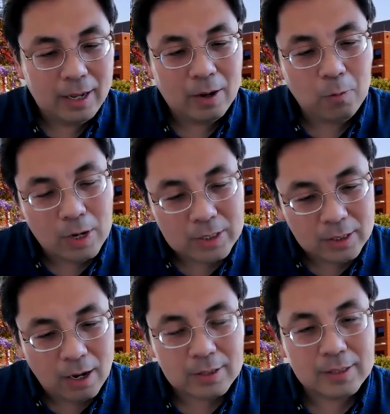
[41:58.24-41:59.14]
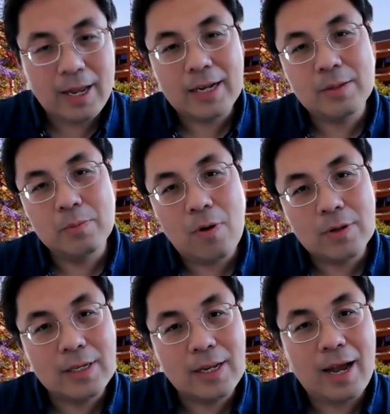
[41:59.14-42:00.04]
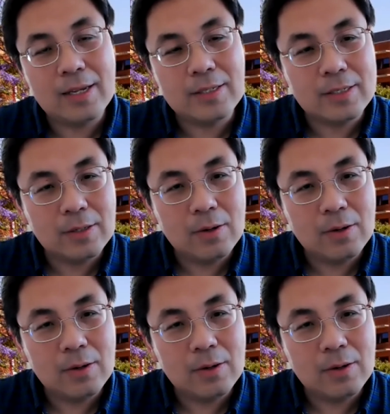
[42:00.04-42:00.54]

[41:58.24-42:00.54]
was not that modernized